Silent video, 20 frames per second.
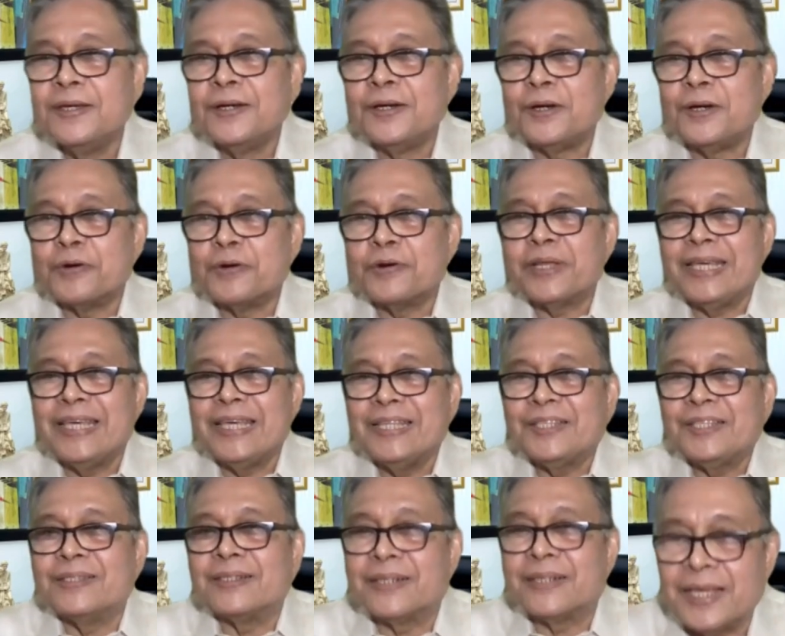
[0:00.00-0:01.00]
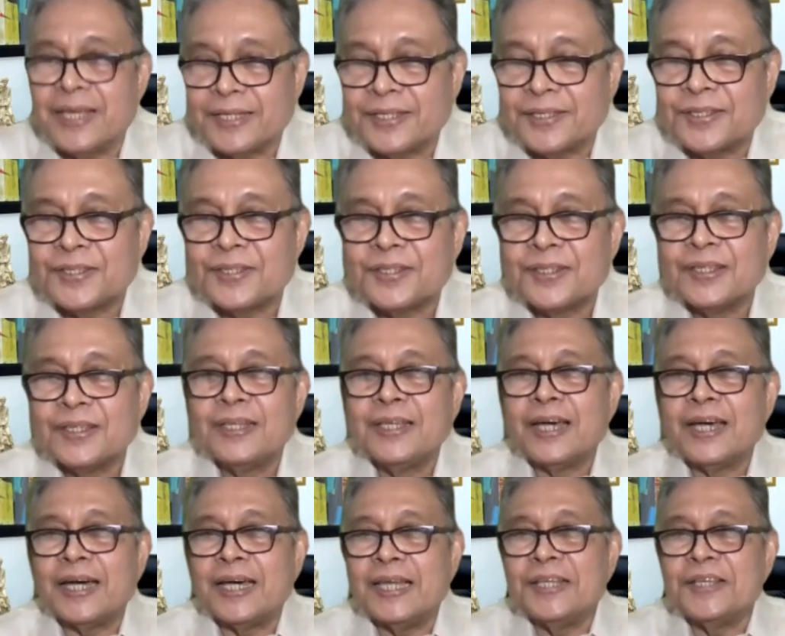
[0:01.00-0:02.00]
or reiterates
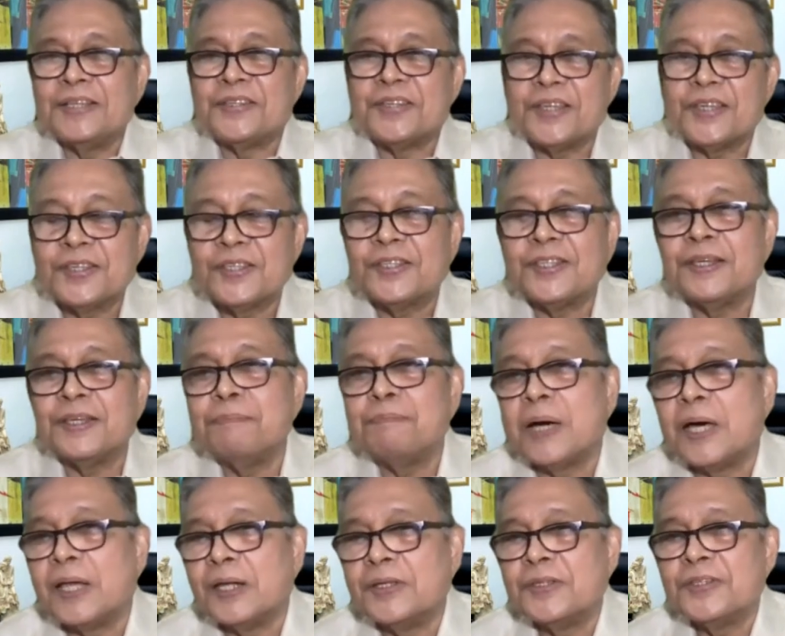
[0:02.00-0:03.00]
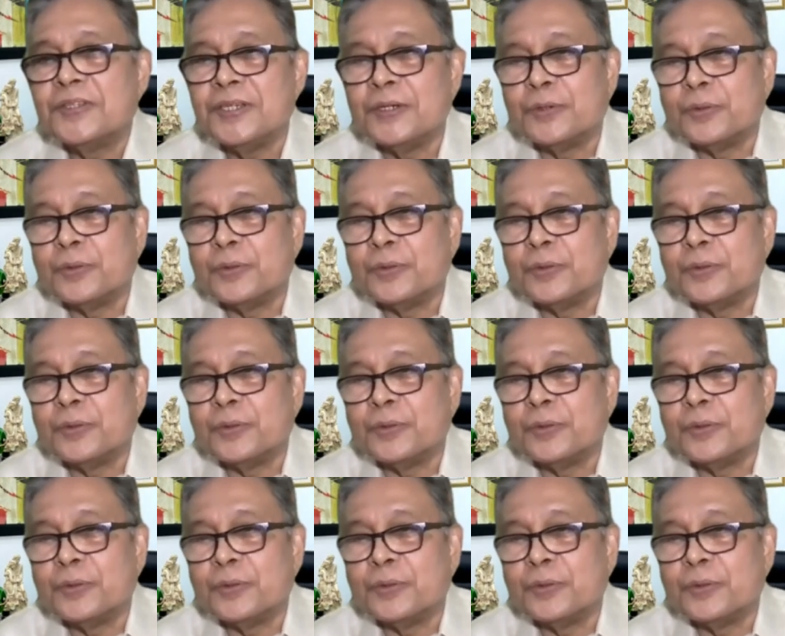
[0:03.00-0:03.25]
an existing policy or